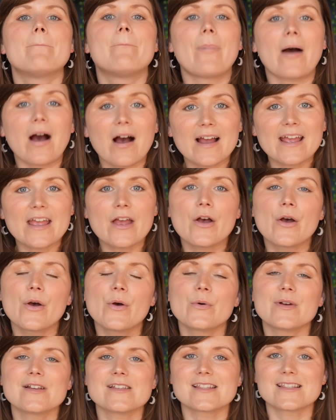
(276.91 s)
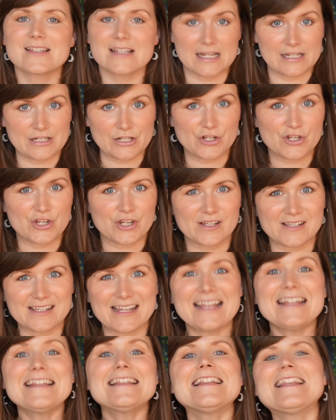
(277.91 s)
bio biosignatures
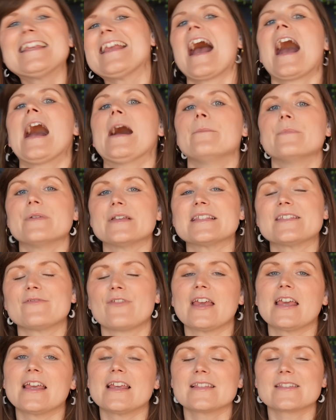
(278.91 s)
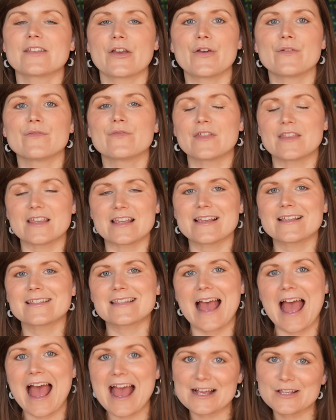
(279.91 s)
in the atmospheres of
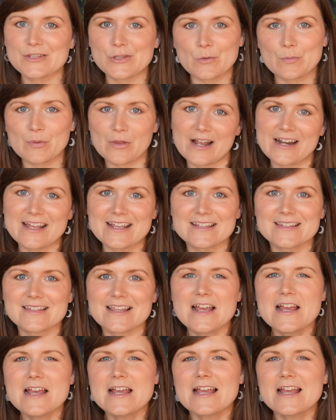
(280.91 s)
these exoplanets.